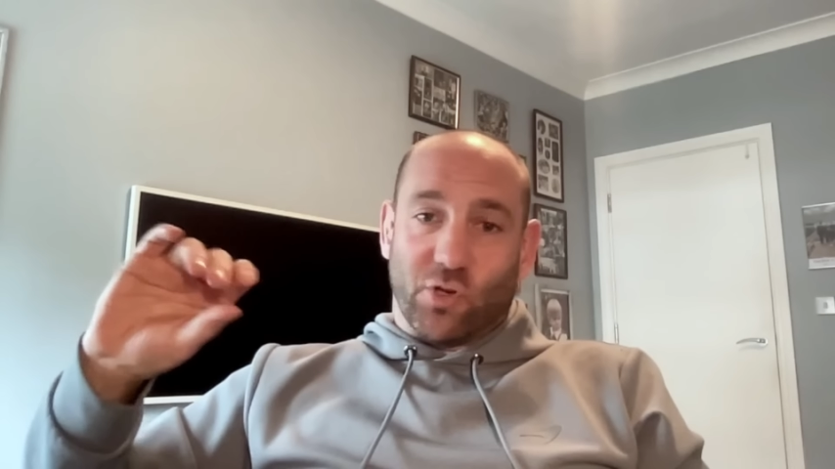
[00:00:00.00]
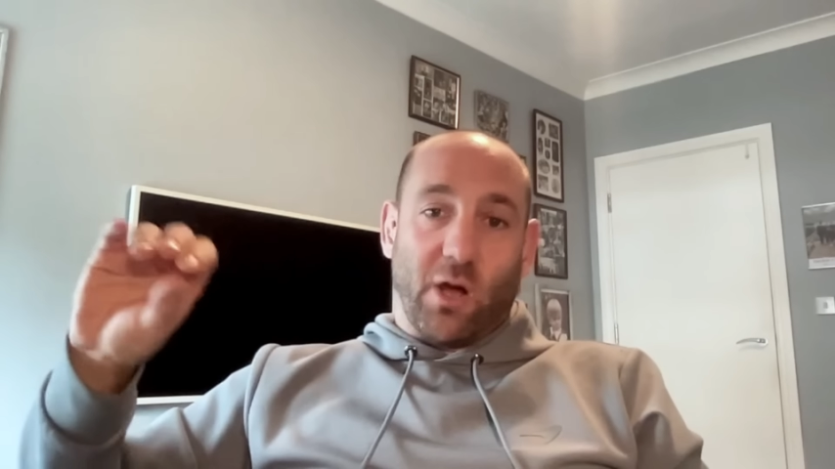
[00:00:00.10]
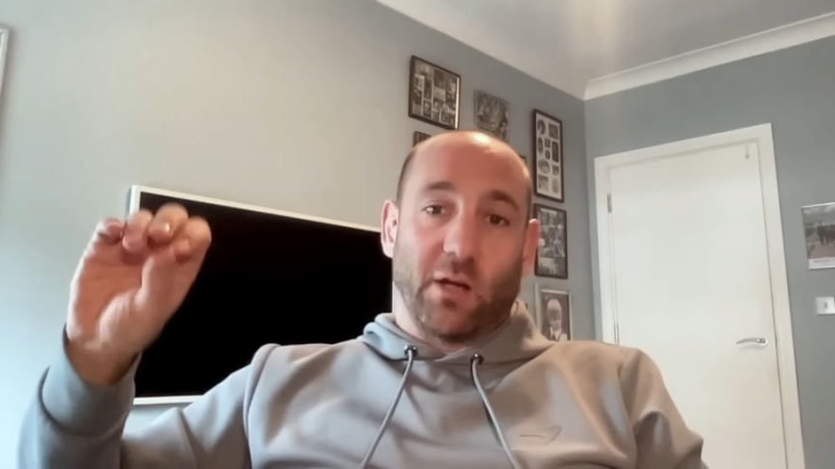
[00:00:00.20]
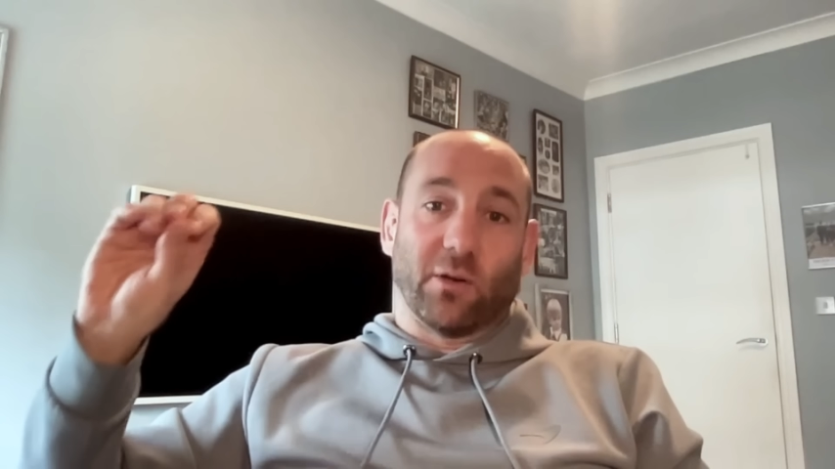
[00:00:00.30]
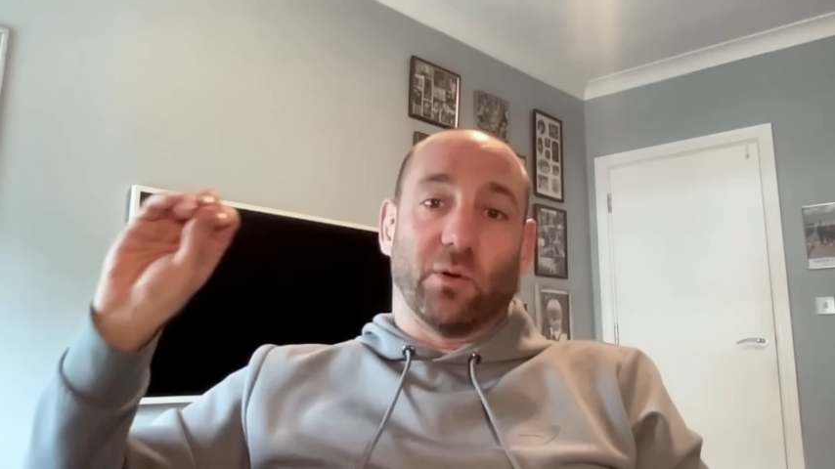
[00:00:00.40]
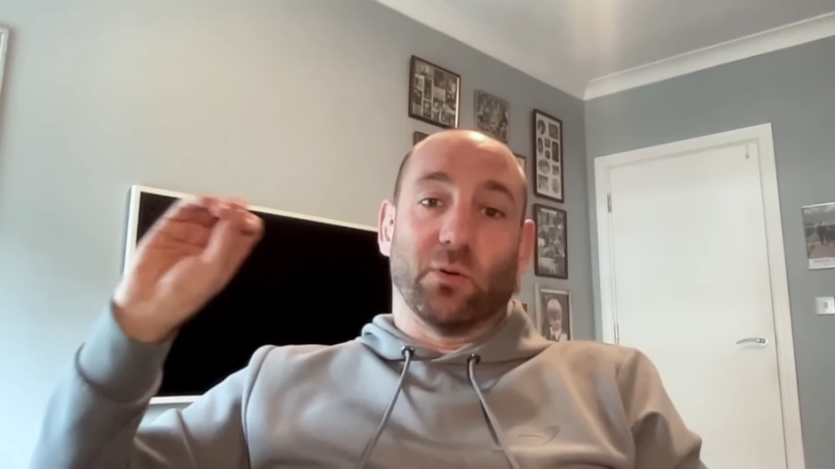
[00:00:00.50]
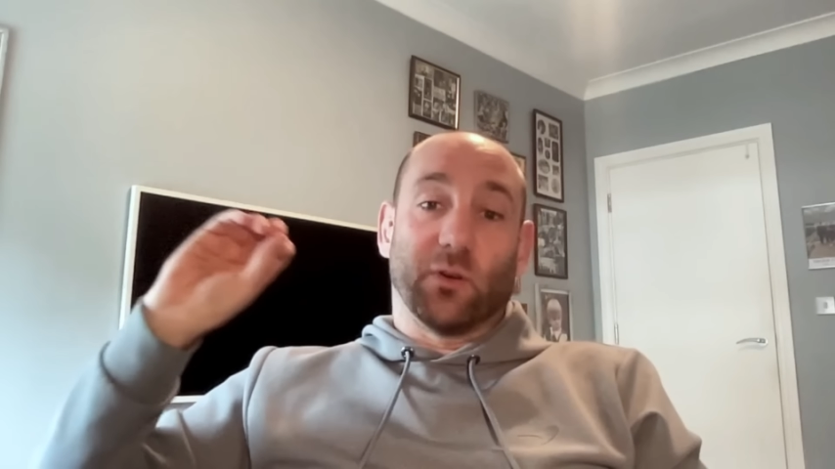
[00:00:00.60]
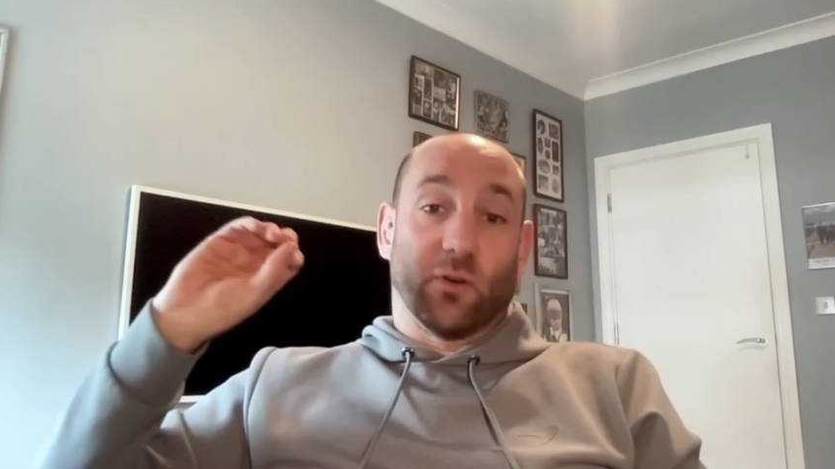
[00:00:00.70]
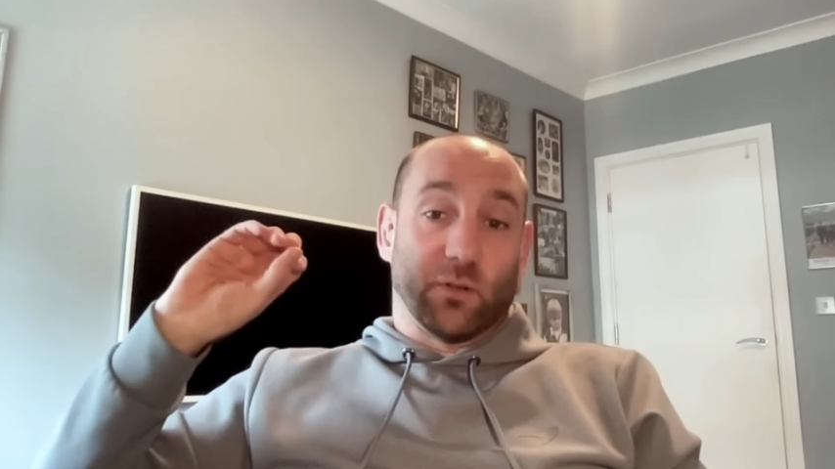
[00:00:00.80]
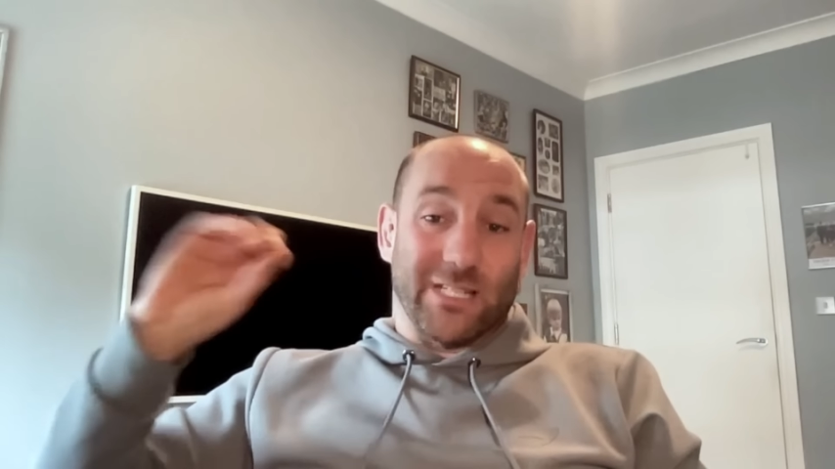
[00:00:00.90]
triangle,
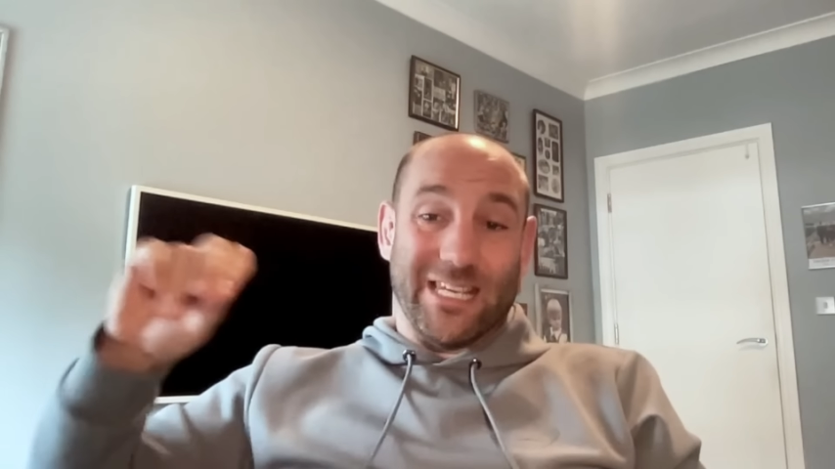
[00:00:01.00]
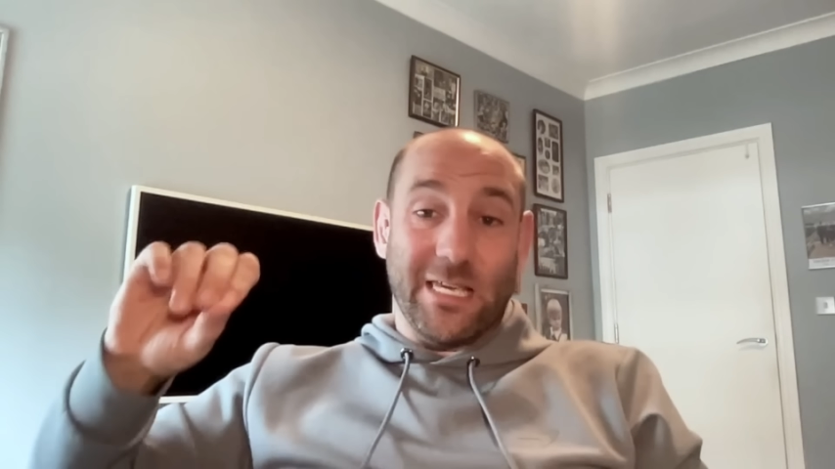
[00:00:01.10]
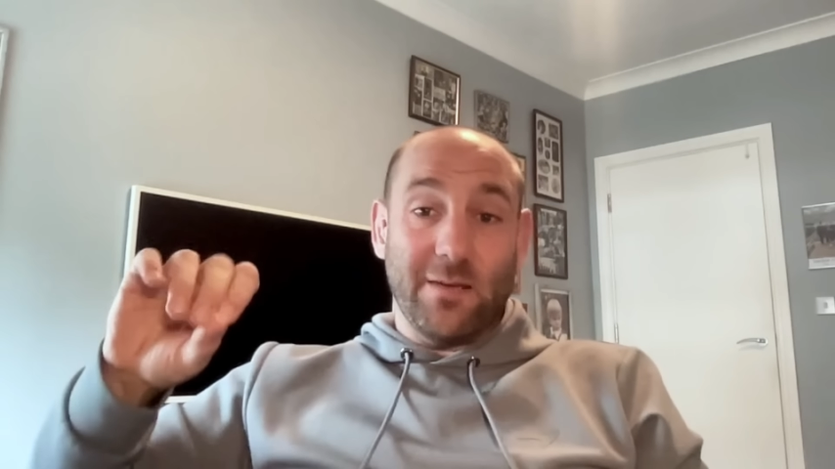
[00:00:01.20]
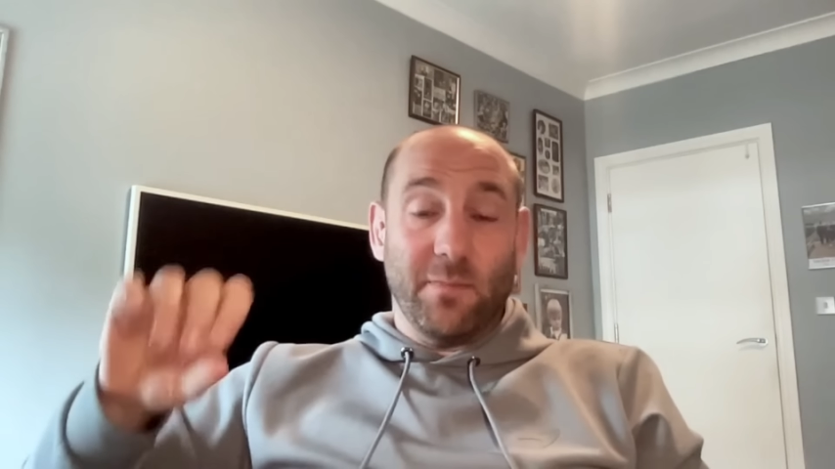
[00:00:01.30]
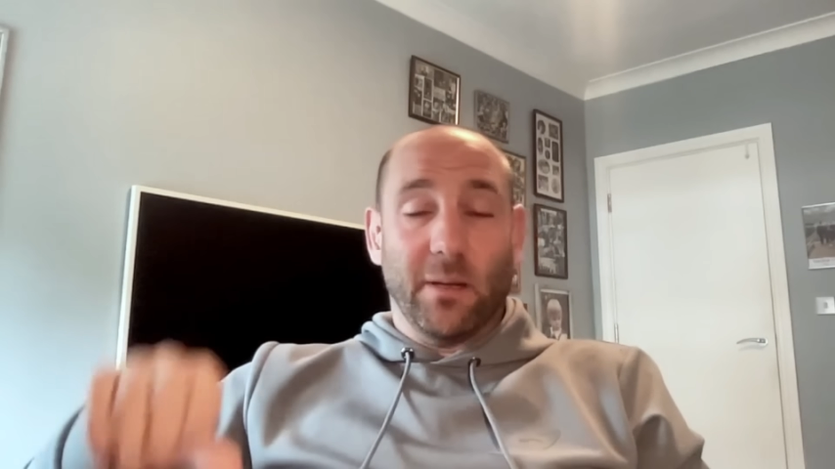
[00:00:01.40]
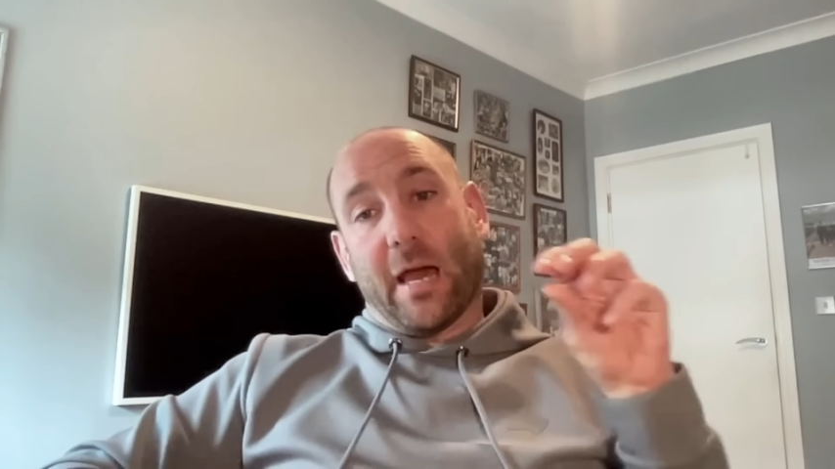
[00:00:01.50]
you've got team.